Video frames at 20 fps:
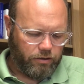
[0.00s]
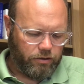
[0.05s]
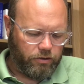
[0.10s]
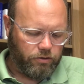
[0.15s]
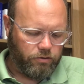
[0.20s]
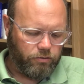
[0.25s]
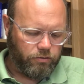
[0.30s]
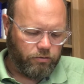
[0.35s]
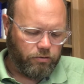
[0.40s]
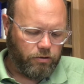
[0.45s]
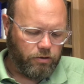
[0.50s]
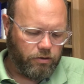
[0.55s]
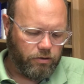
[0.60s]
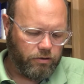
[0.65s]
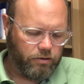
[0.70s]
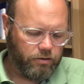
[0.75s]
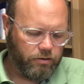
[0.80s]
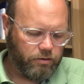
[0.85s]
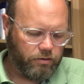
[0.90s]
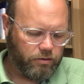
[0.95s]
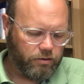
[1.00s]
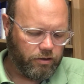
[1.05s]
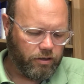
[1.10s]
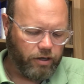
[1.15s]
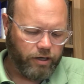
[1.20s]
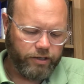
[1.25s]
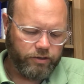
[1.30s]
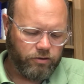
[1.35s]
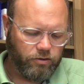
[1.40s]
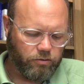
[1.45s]
You,
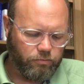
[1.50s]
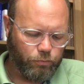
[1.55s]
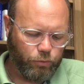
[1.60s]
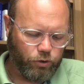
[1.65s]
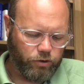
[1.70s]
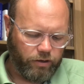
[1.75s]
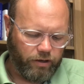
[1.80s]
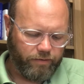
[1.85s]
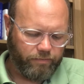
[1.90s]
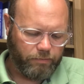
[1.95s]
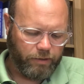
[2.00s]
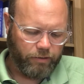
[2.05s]
God, don't put off